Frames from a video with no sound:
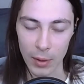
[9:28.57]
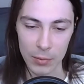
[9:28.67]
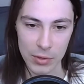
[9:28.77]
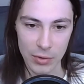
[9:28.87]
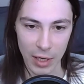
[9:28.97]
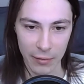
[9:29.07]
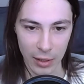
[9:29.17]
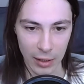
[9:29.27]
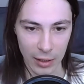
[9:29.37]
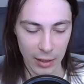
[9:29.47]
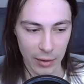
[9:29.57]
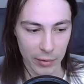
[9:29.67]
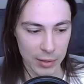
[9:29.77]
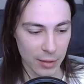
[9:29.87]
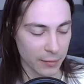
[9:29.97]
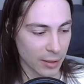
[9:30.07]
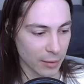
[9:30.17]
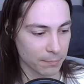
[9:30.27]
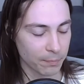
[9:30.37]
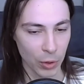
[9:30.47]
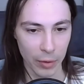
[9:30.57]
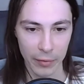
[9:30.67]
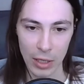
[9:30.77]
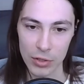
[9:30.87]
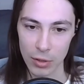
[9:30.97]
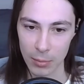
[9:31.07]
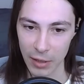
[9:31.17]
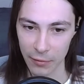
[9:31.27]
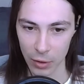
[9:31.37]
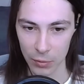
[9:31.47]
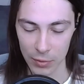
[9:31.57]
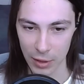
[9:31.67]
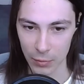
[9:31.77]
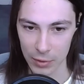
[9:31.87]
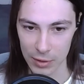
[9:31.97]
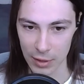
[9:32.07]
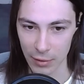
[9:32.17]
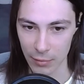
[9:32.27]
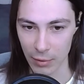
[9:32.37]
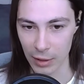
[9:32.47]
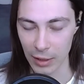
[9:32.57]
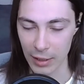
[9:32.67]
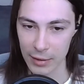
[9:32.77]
I was driving and I received a notification on my phone, and I was at the red light.